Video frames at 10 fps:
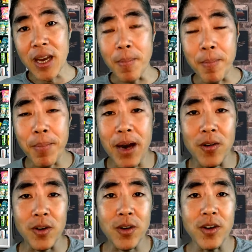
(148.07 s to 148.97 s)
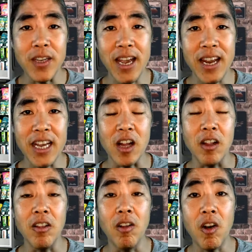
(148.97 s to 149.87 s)
about creating a
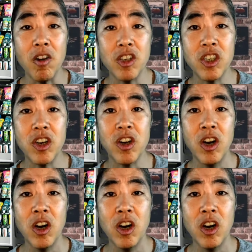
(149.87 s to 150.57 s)
larger